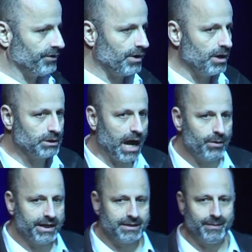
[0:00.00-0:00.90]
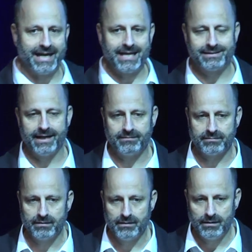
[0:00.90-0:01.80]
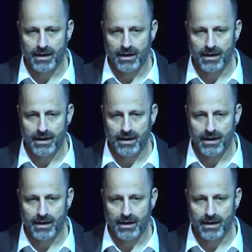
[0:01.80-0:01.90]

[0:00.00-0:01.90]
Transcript: to figure out how can it be an asset